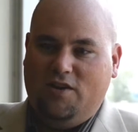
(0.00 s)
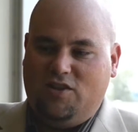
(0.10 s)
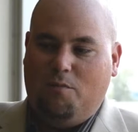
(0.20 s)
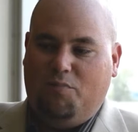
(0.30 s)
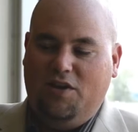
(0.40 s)
has
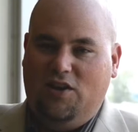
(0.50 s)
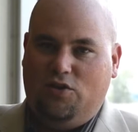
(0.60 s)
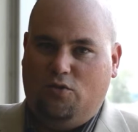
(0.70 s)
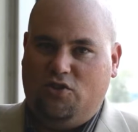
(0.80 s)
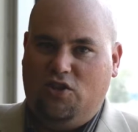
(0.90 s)
completed
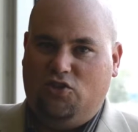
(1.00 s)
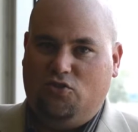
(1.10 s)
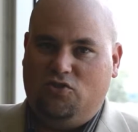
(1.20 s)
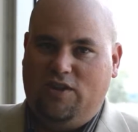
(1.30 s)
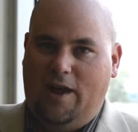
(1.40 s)
those
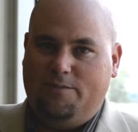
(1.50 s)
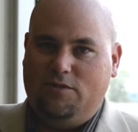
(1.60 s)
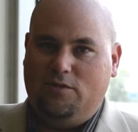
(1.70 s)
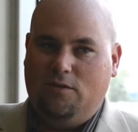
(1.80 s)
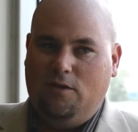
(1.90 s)
initial
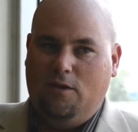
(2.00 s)
steps.